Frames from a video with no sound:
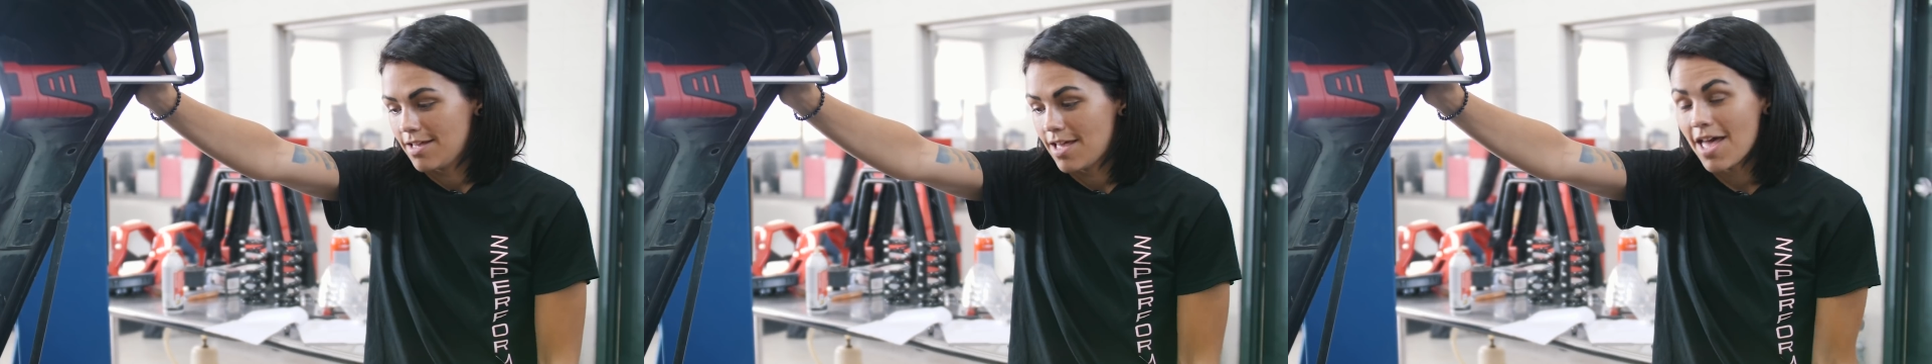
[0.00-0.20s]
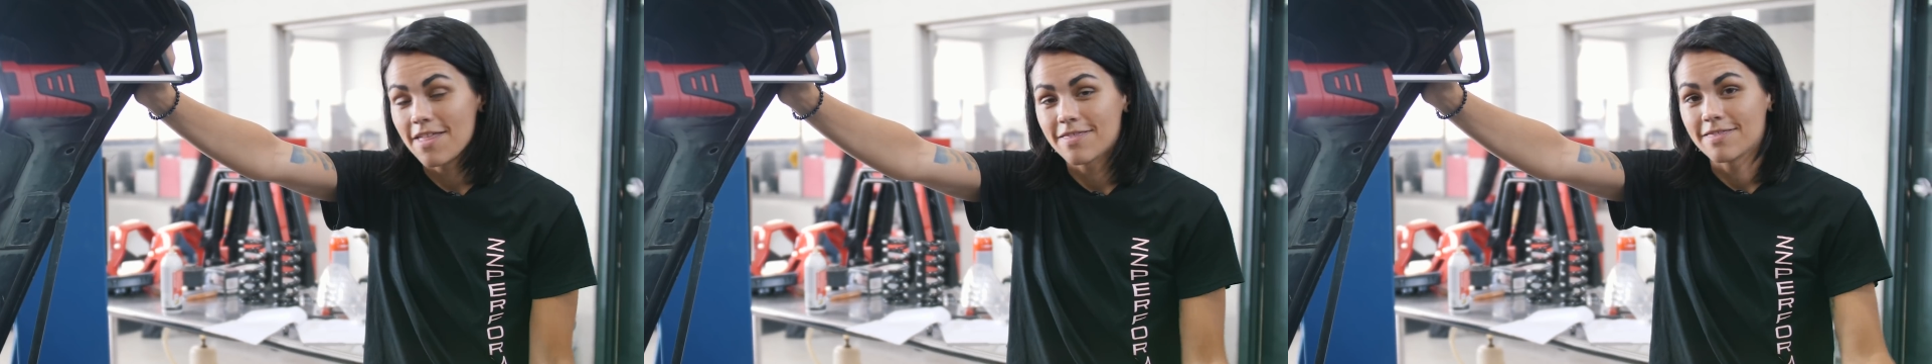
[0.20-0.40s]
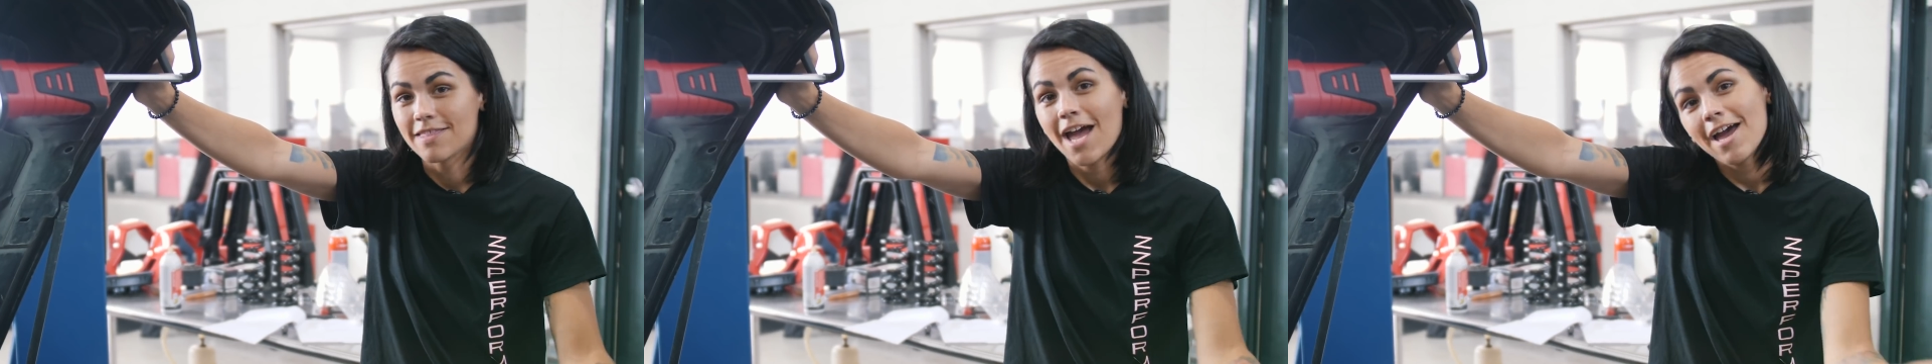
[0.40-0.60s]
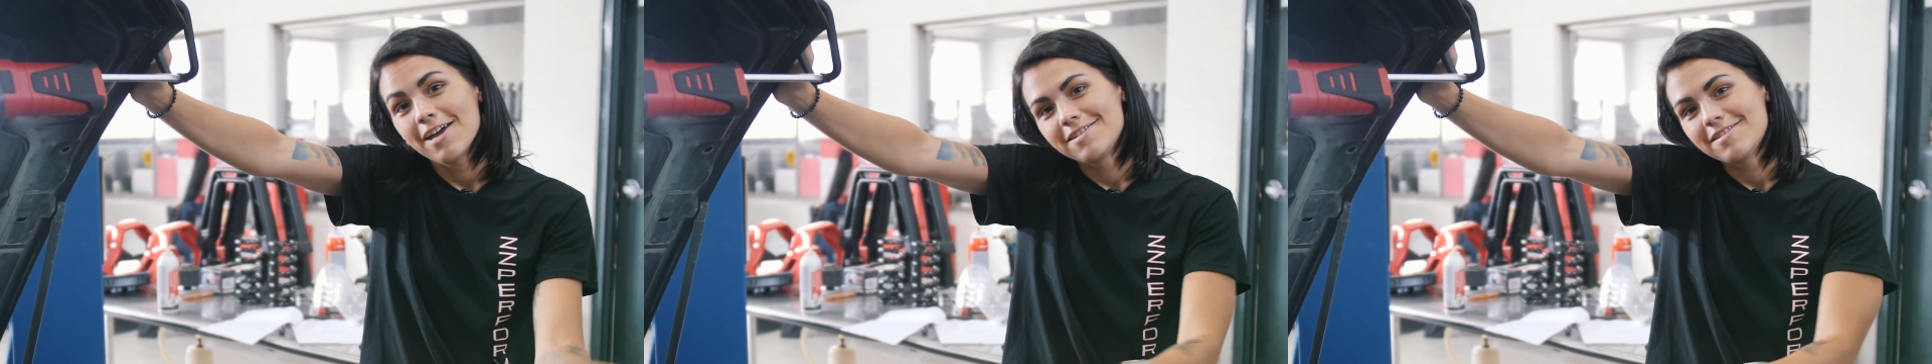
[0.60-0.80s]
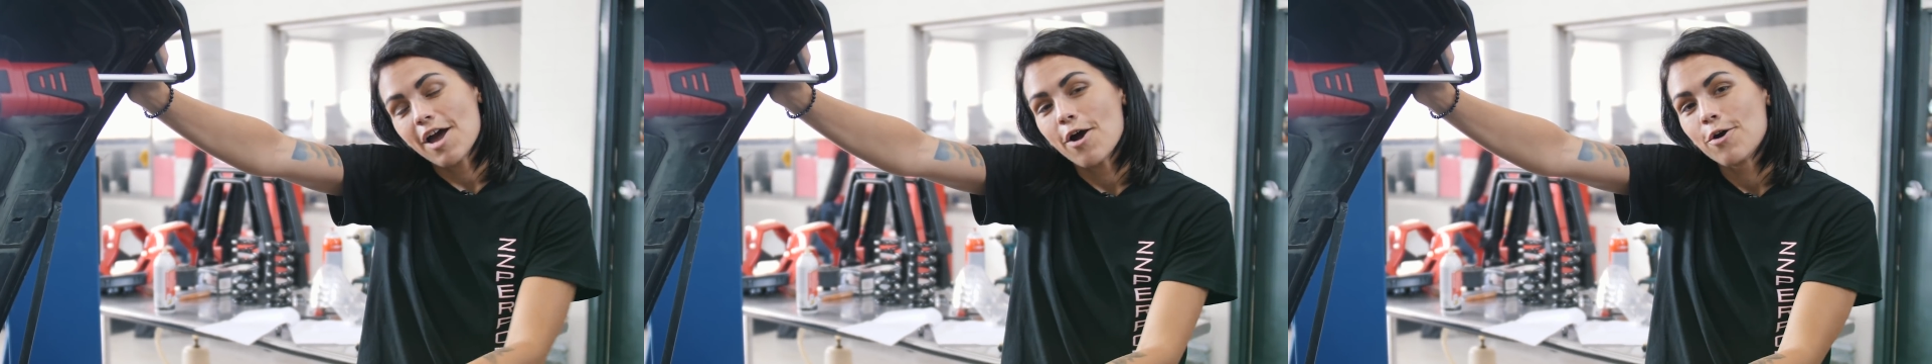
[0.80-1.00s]
And that
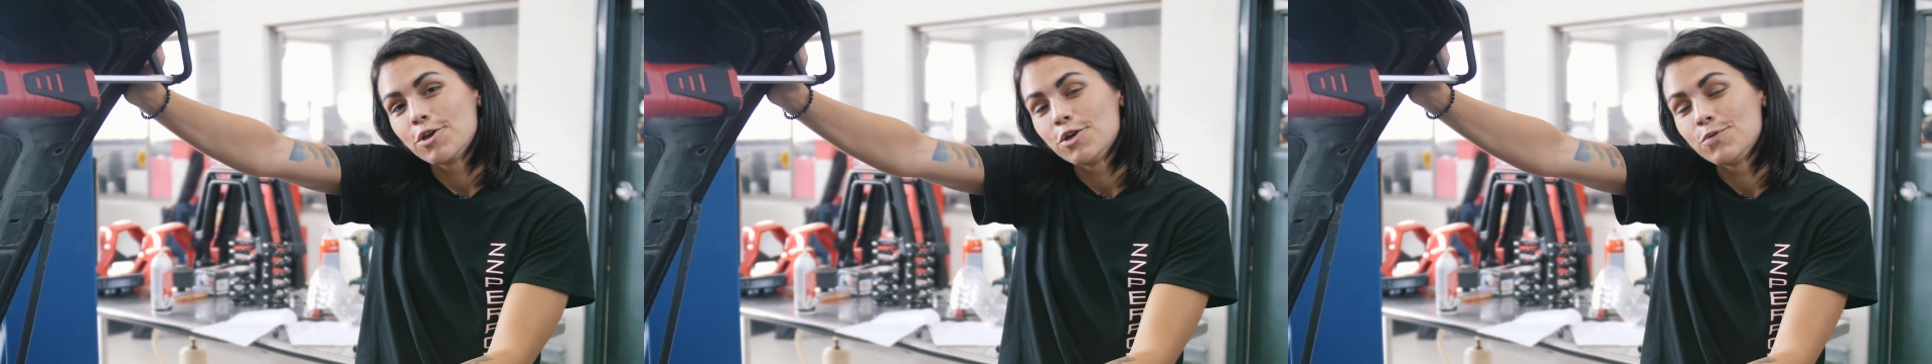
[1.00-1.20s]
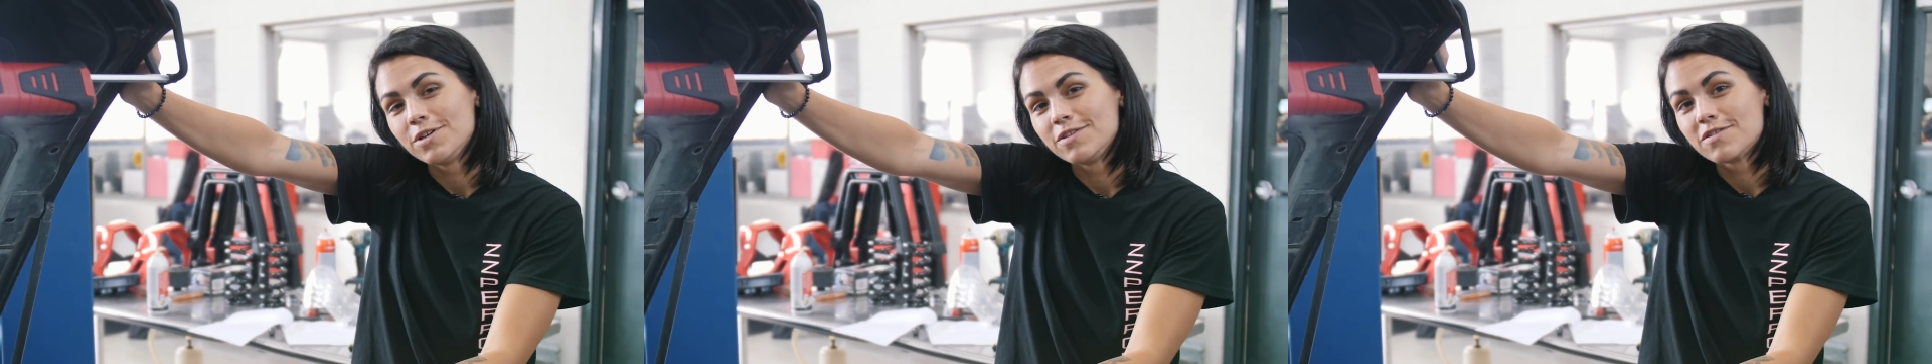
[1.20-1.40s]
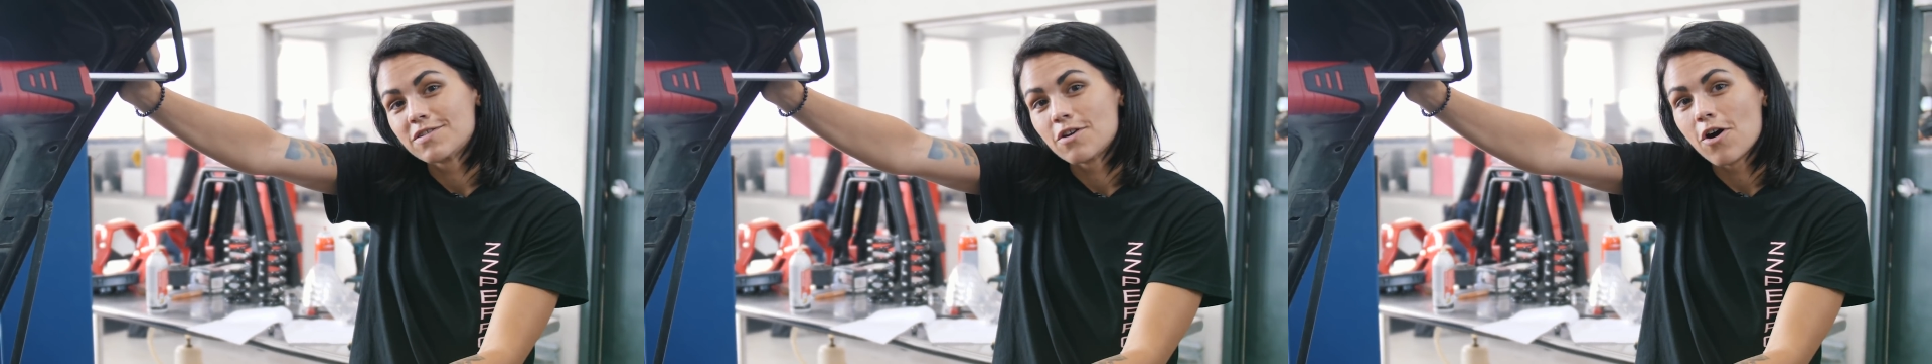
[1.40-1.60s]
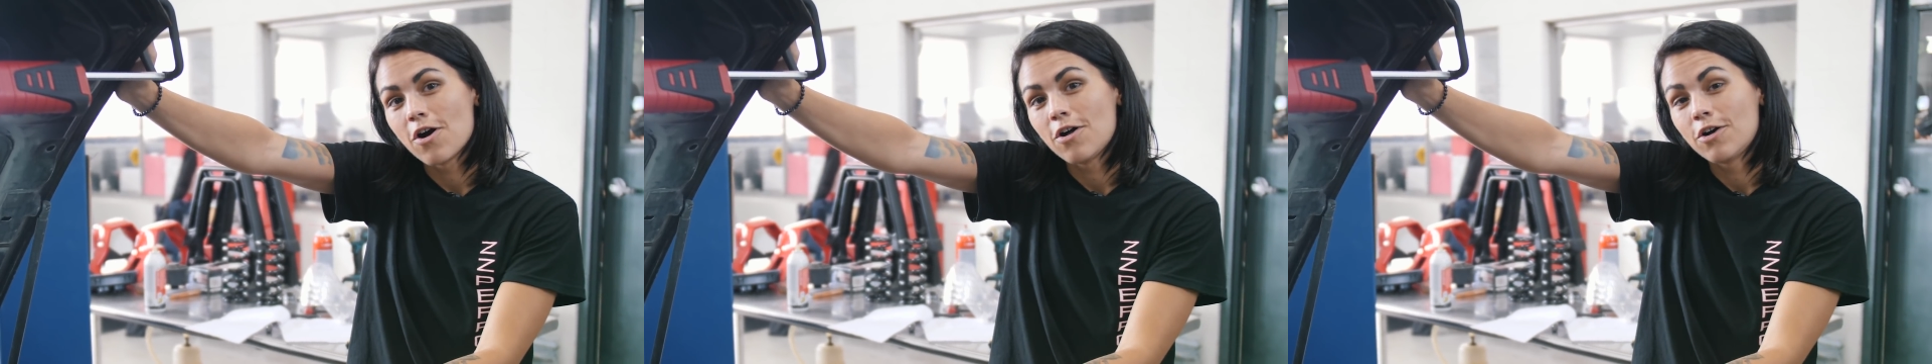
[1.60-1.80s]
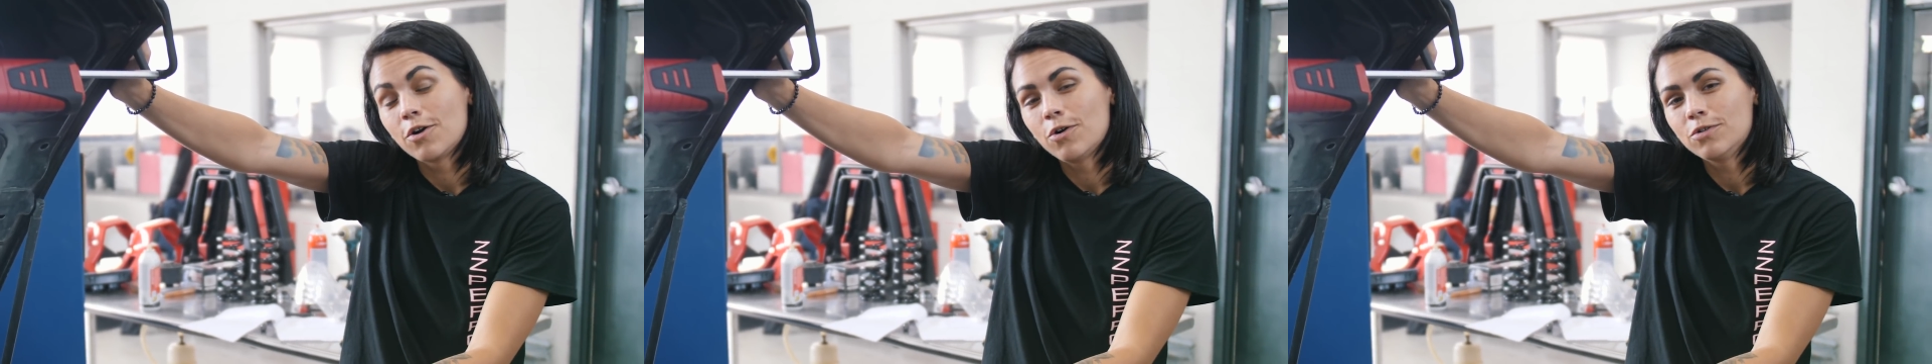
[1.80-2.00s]
is how you
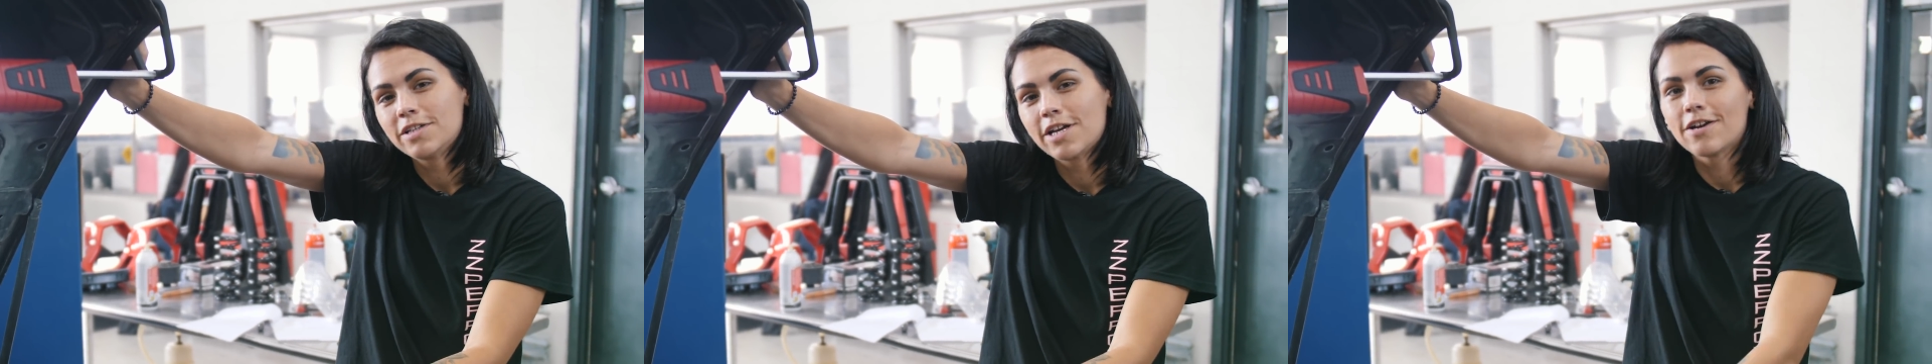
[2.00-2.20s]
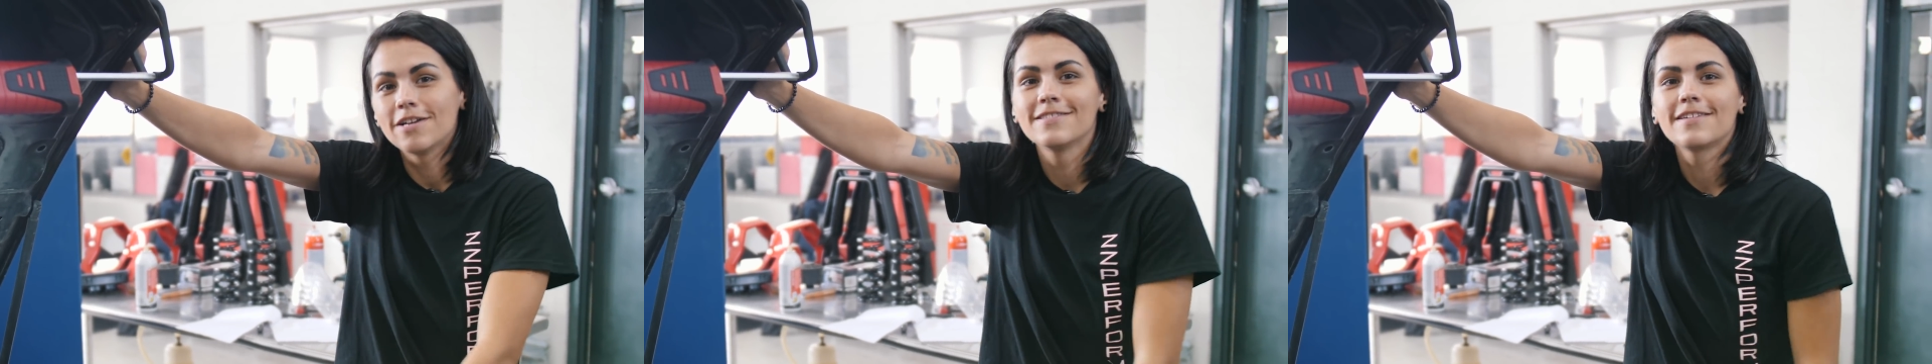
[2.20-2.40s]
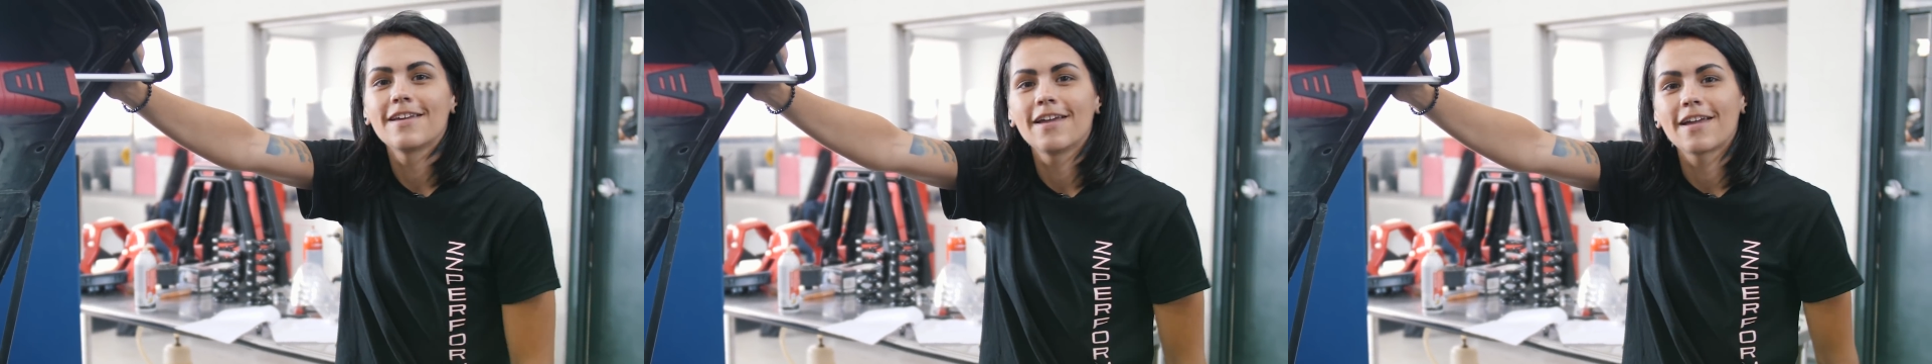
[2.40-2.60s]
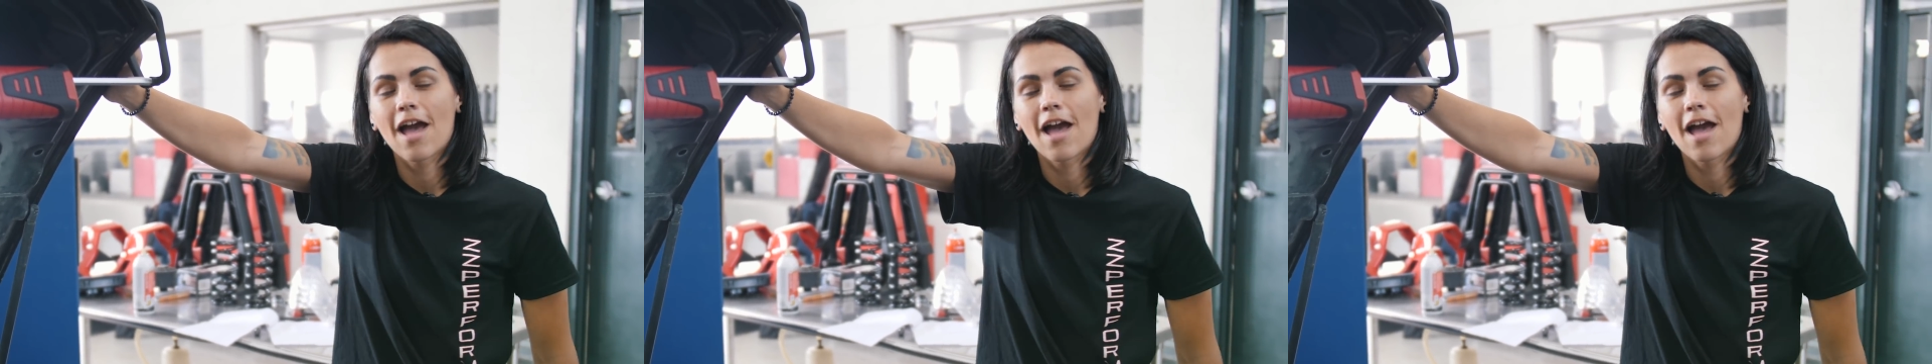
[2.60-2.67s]
install a cold air intake